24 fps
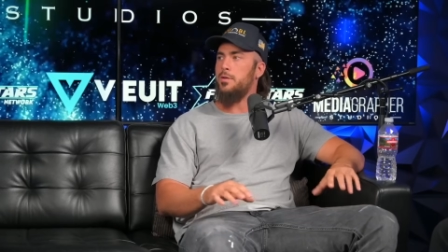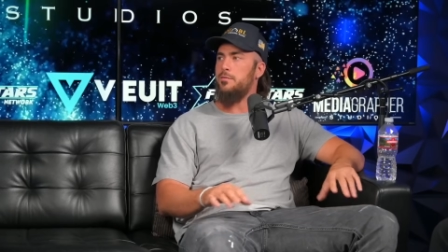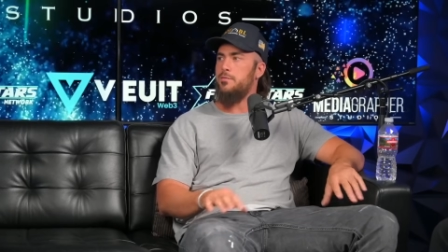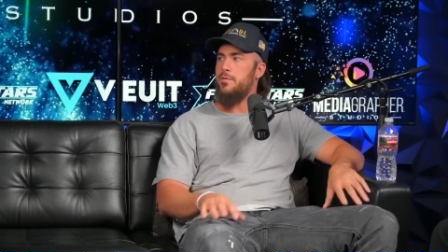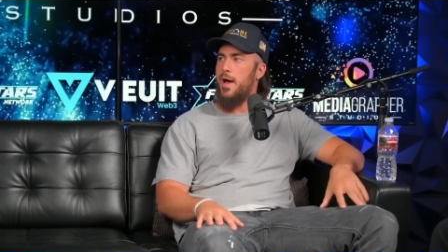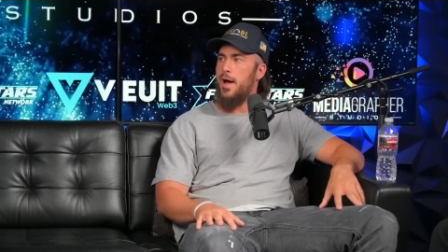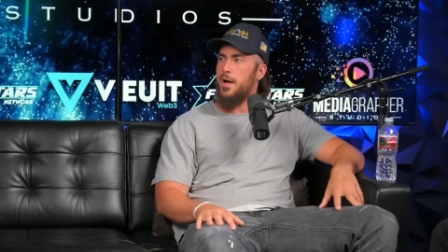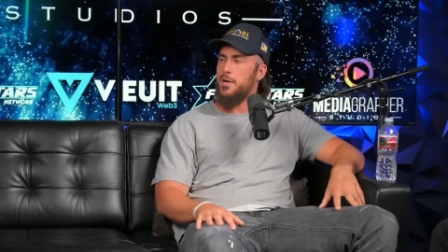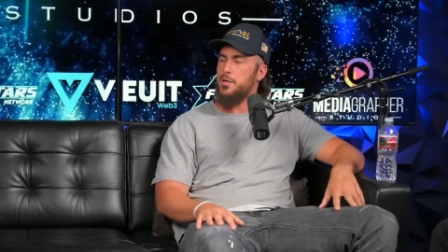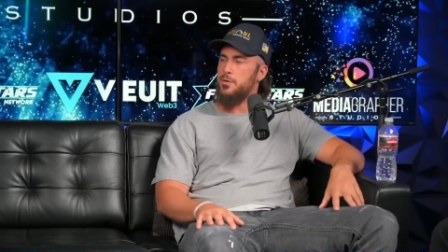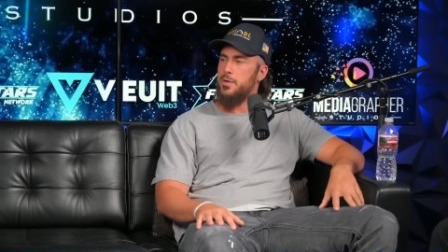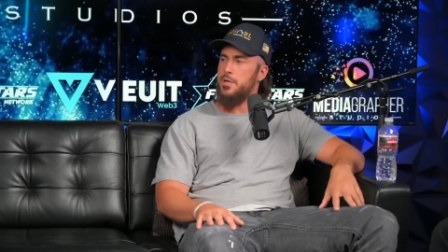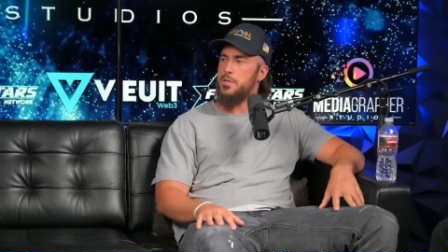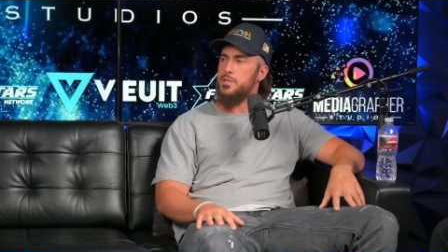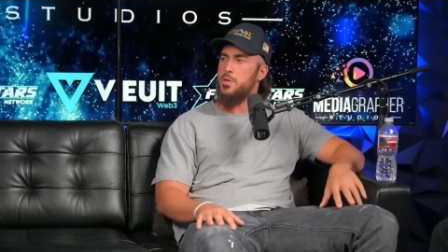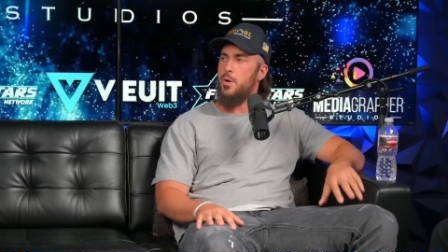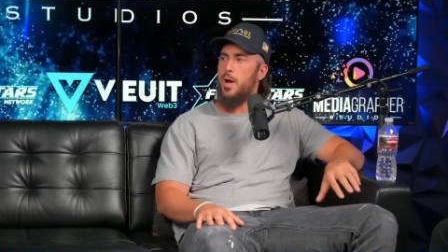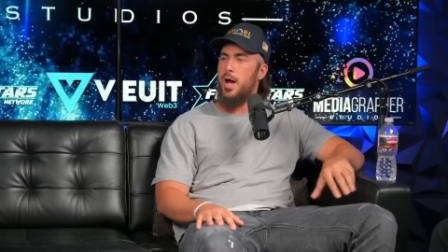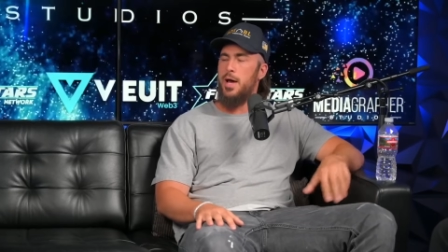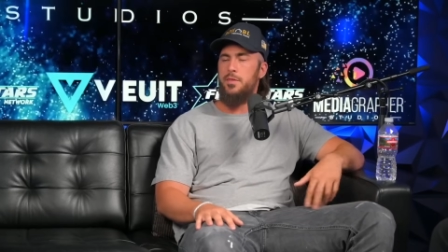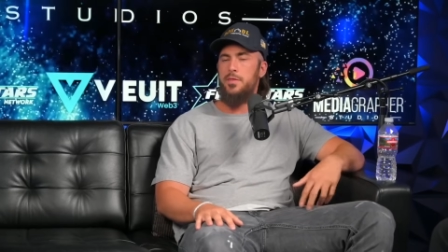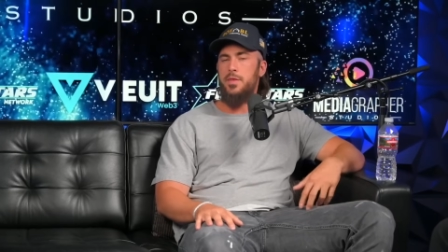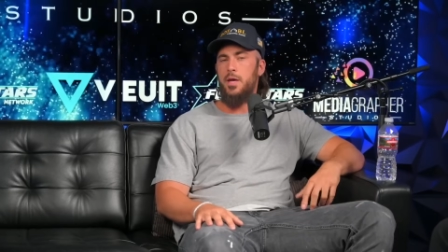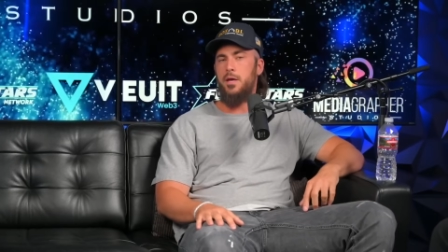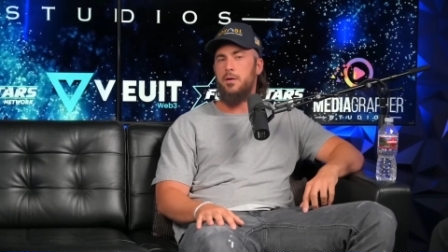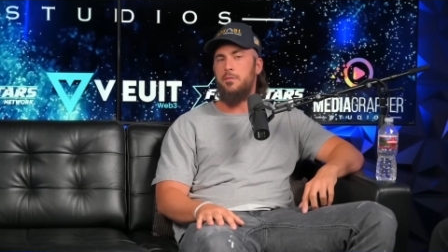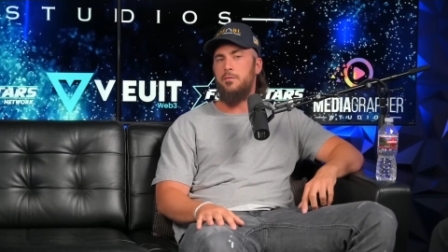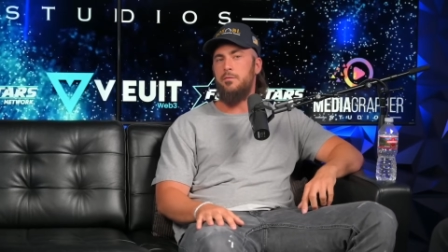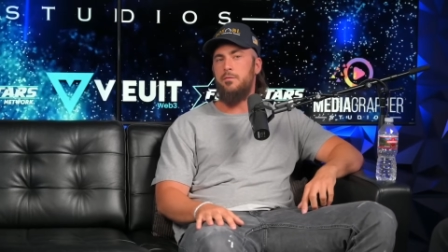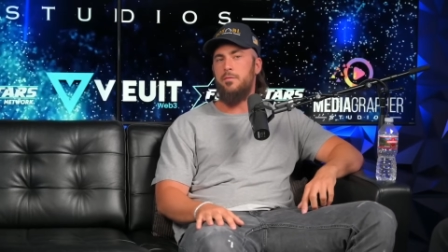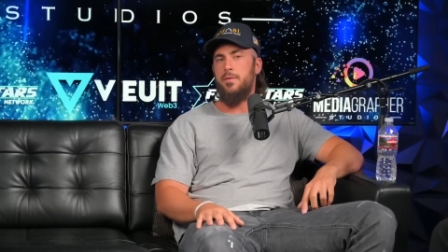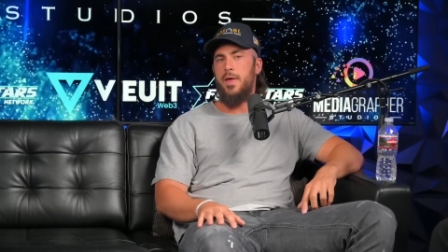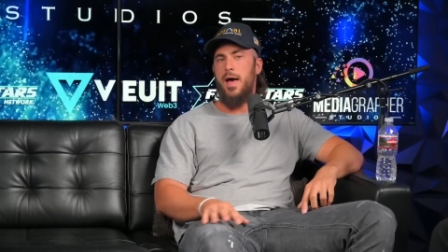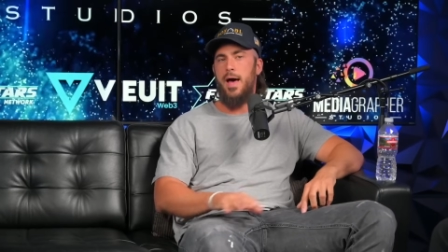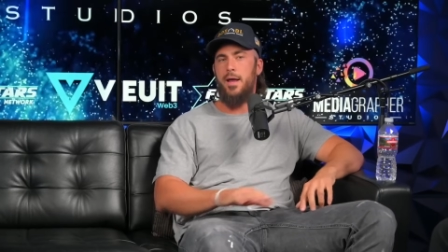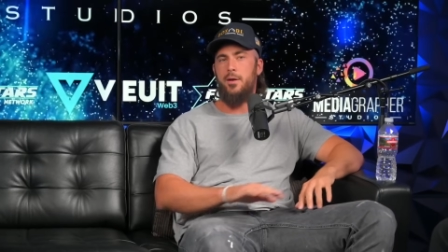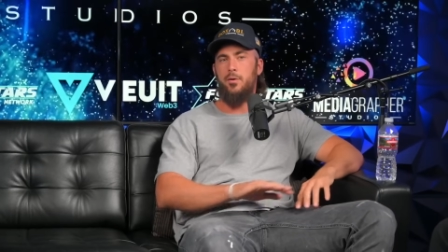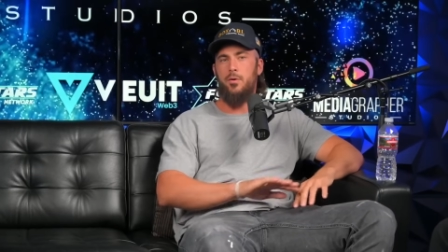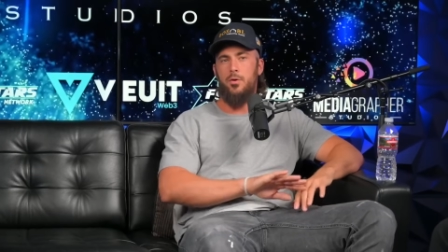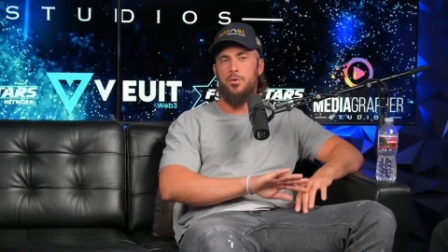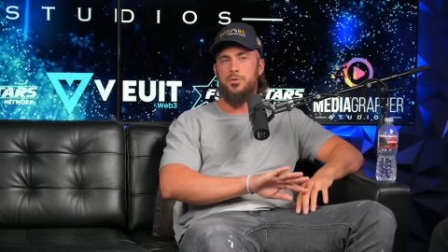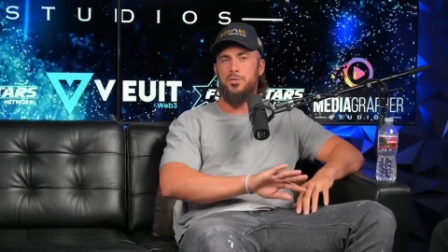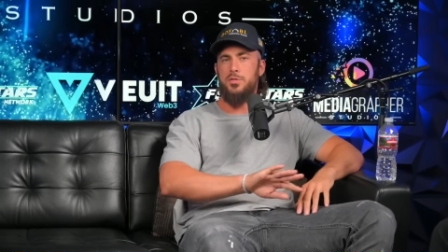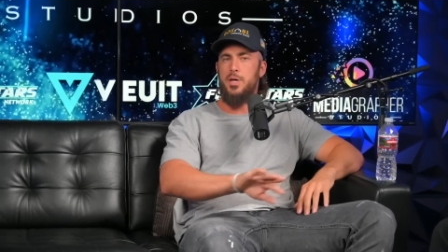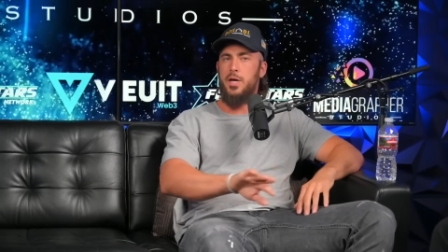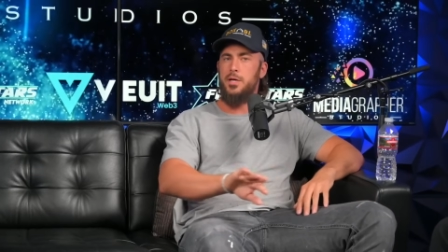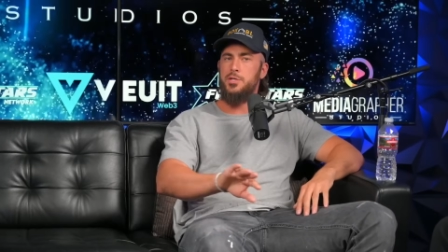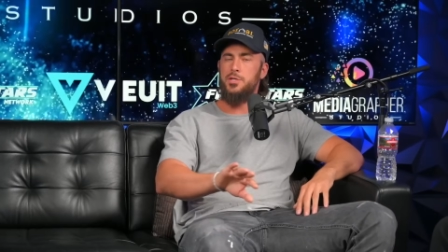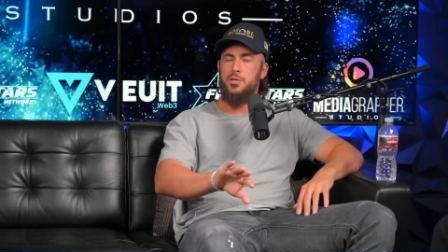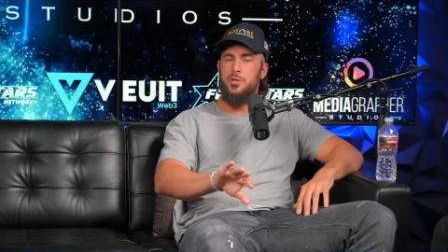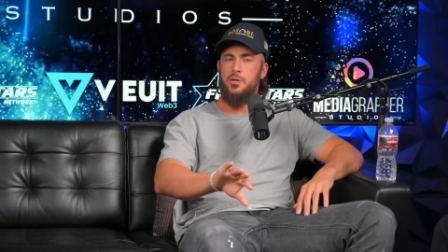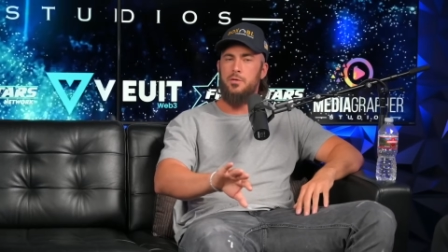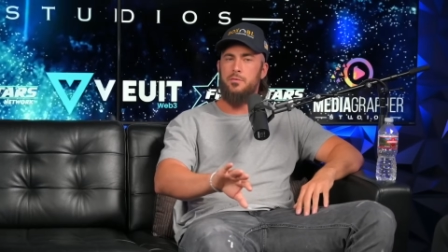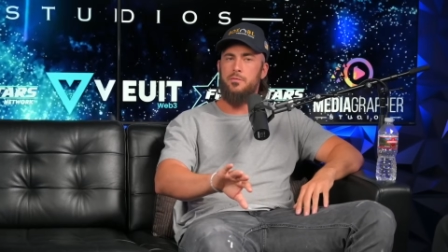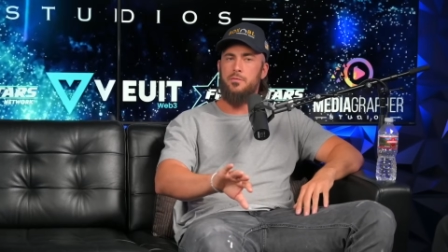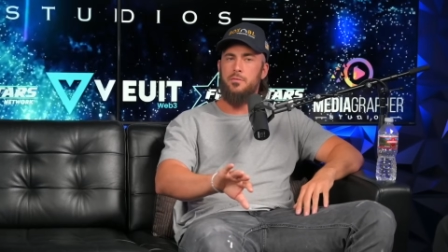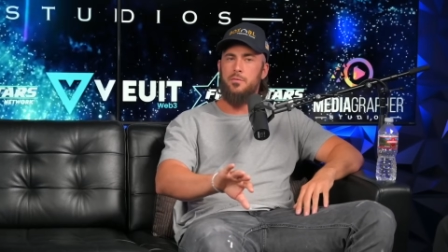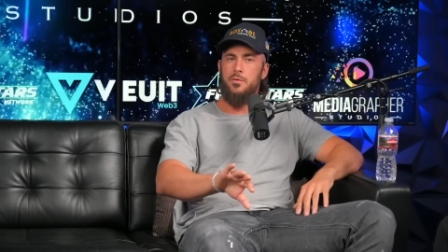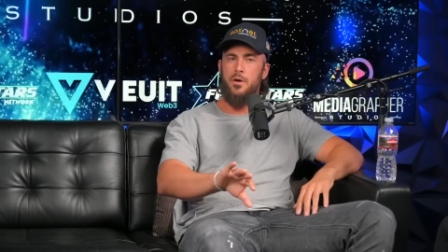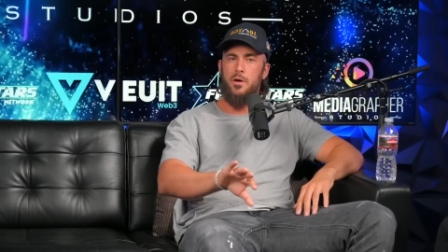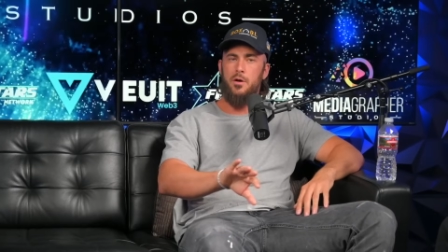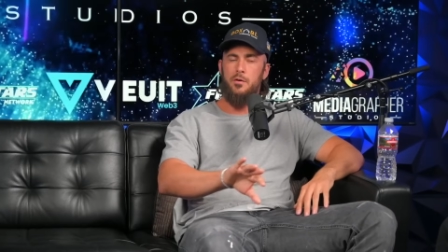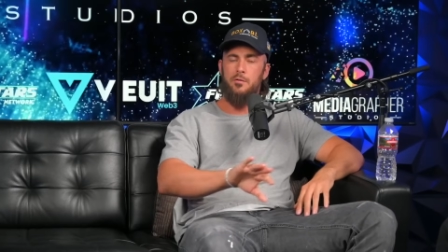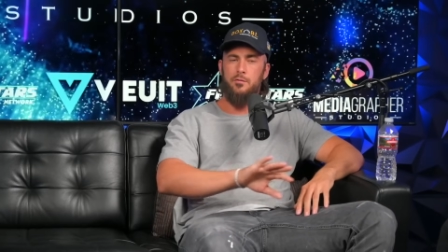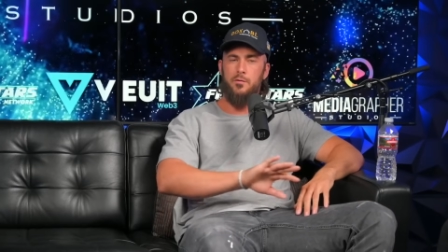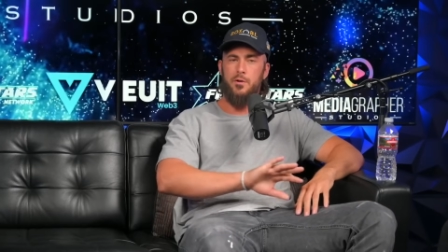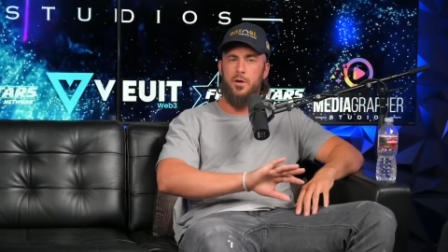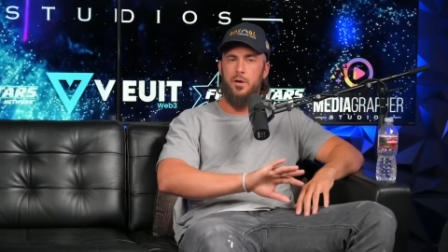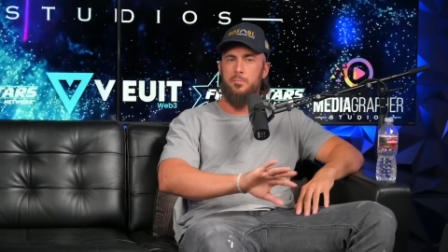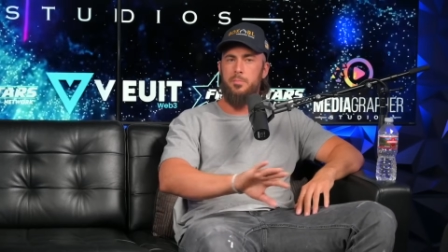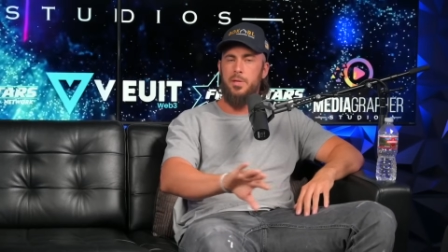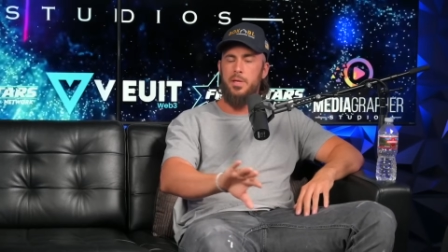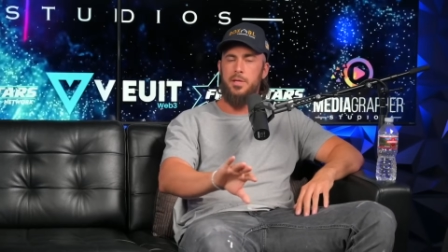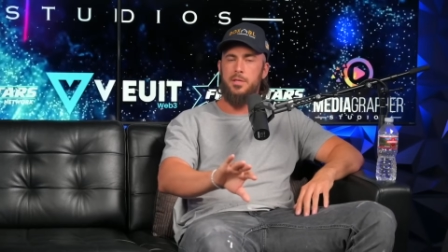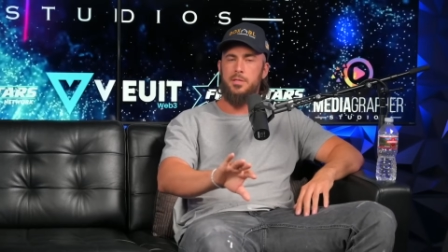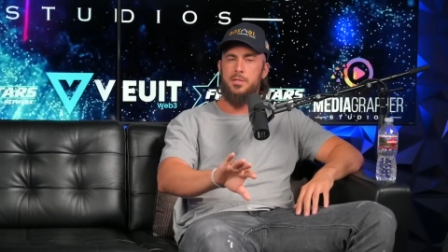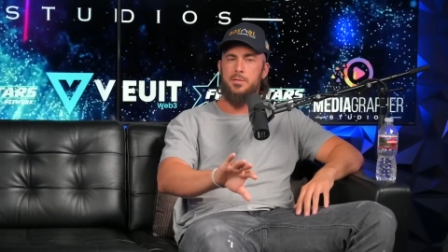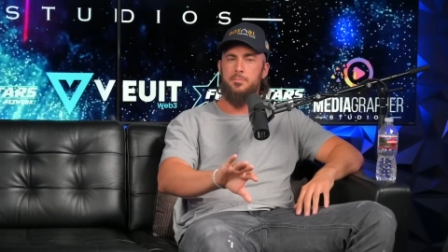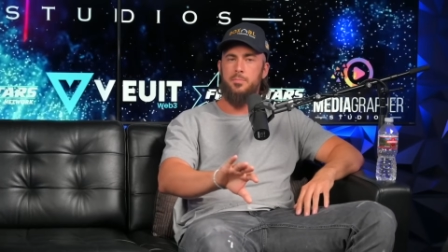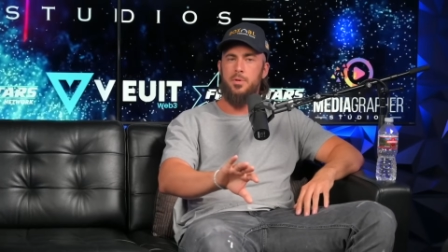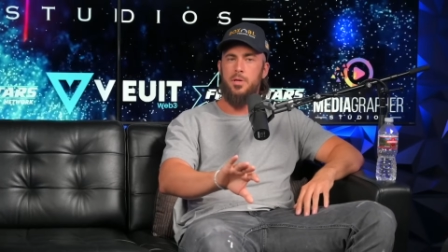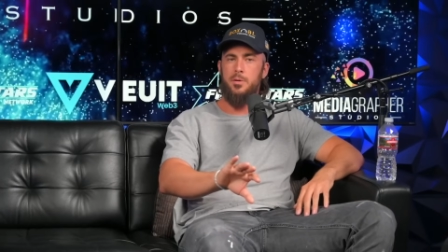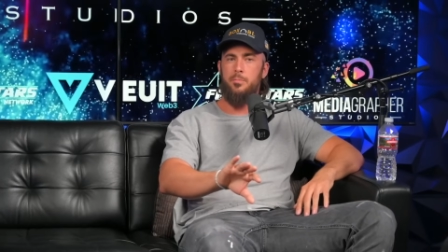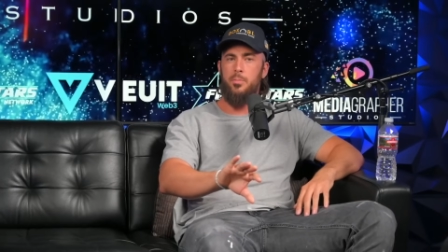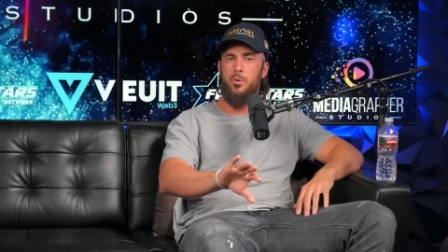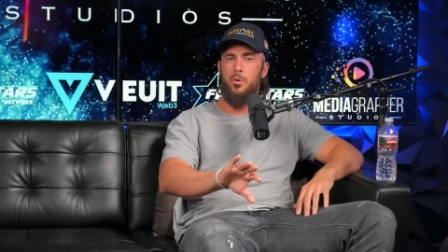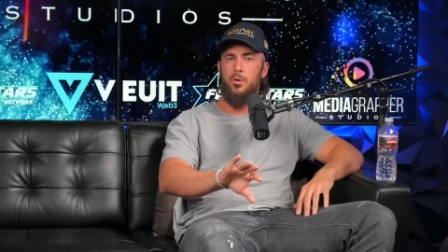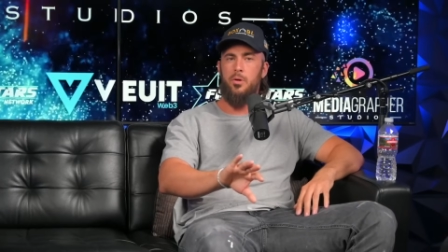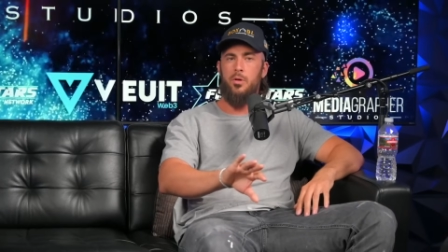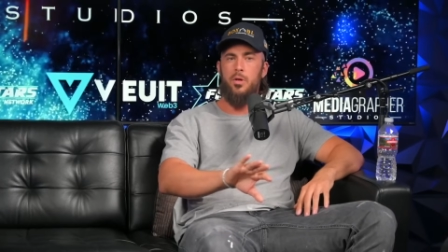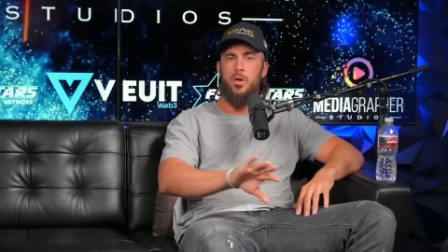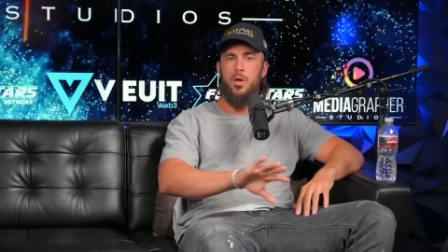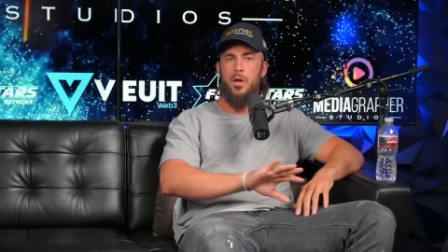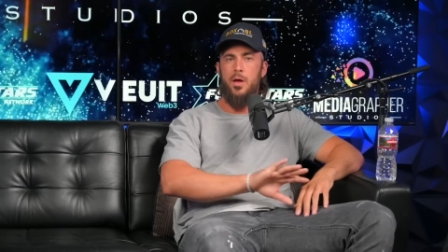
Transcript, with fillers: in a factory. So I think of that whole section of, of companies and people